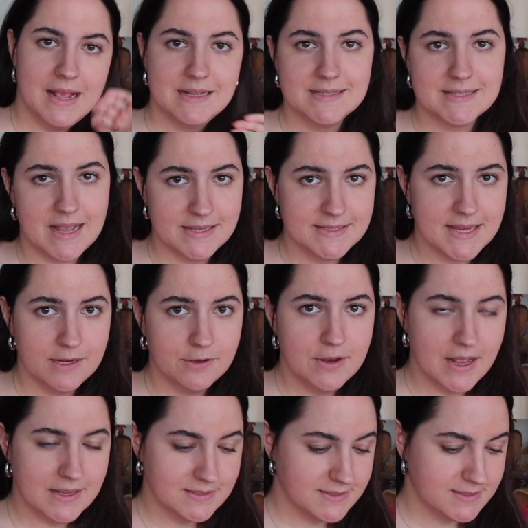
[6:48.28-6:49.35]
And Skyscanner
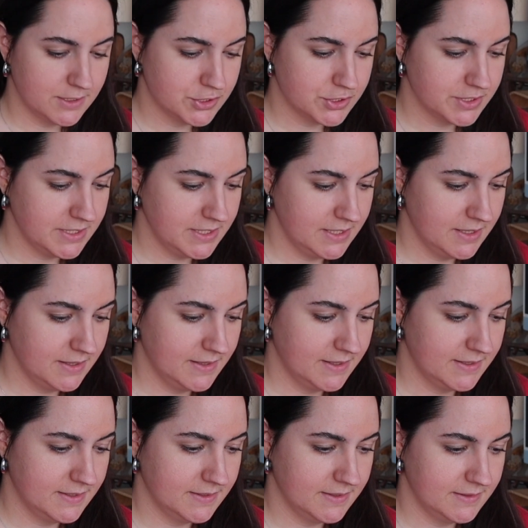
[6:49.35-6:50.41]
has essentially
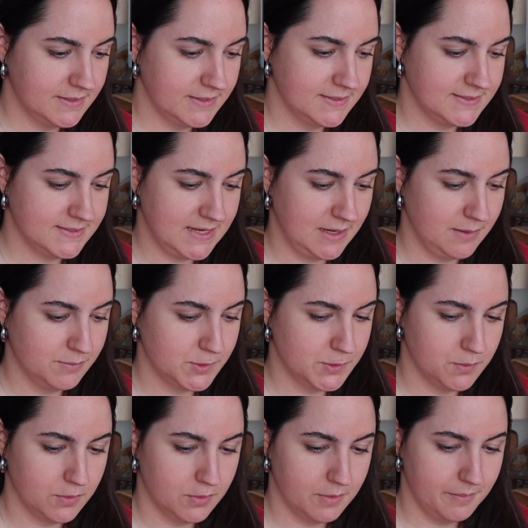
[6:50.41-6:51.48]
the same
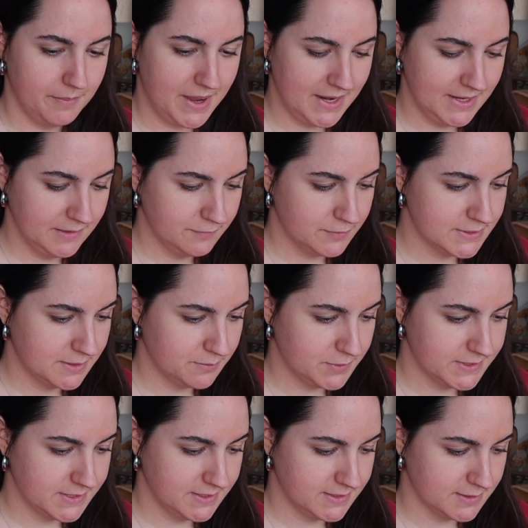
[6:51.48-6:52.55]
tool. Mine, for some
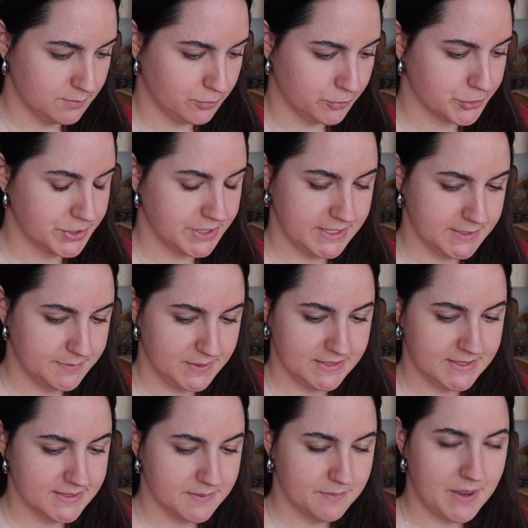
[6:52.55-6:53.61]
reason, is in Portuguese, but it
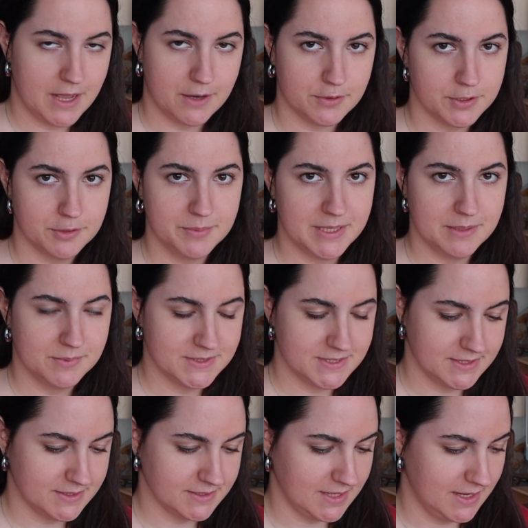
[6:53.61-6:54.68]
doesn't matter. You'll be able
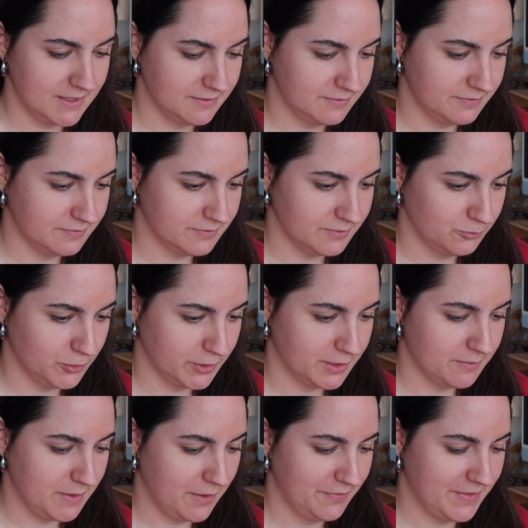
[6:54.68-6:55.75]
to kind of work
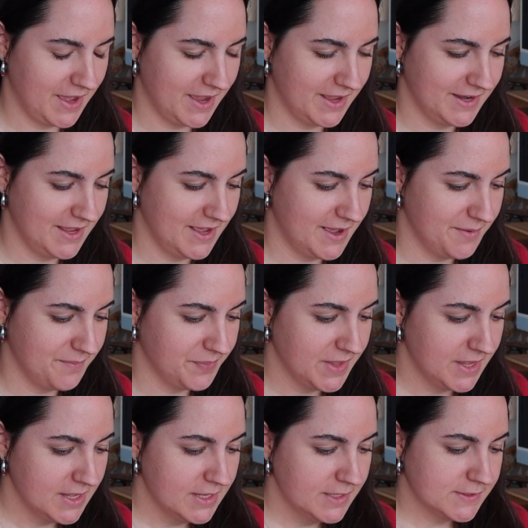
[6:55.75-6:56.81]
around that.
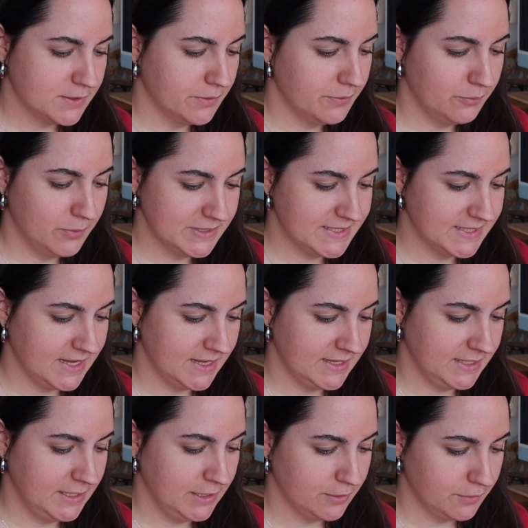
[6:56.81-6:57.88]
So once again,
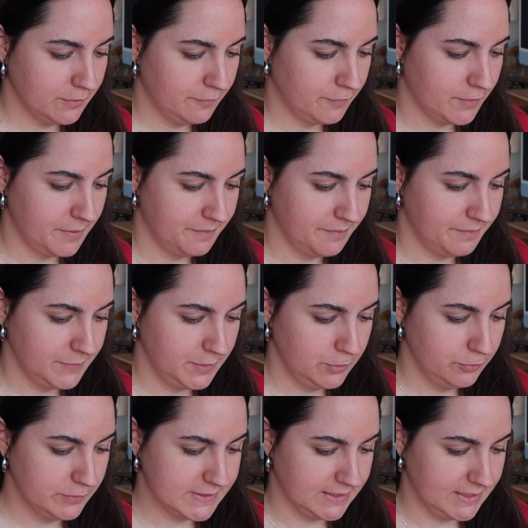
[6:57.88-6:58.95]
here from
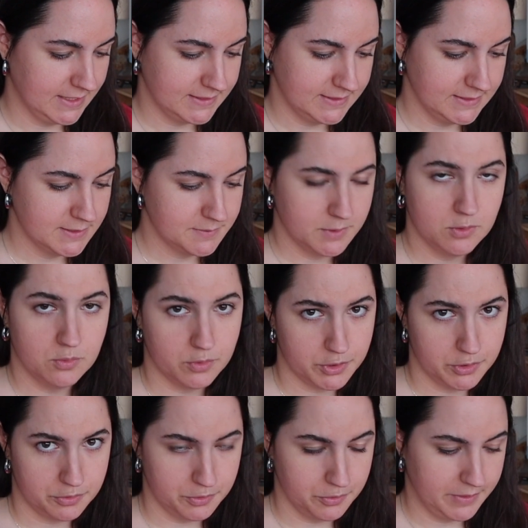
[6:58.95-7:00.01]
you select Lisbon or
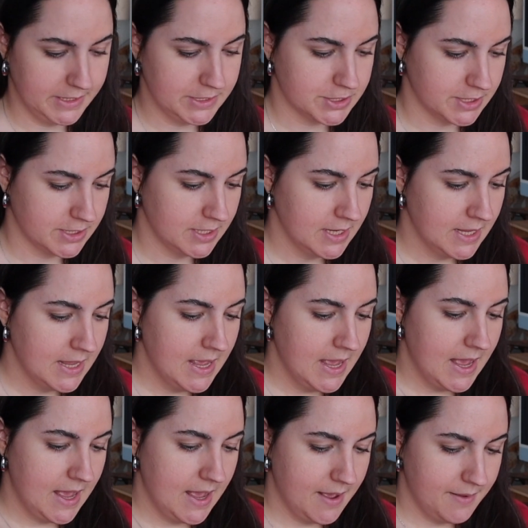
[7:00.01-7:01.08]
your location,
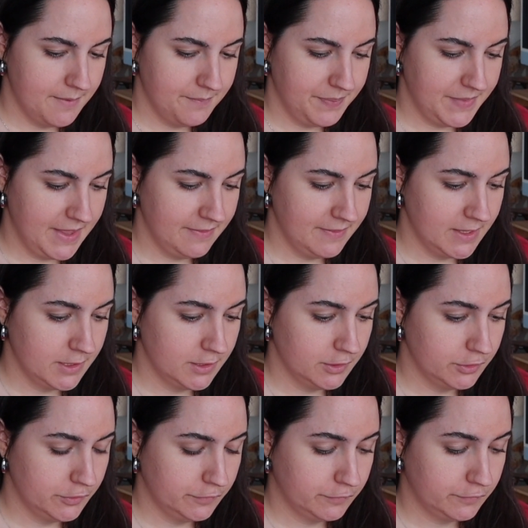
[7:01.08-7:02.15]
and then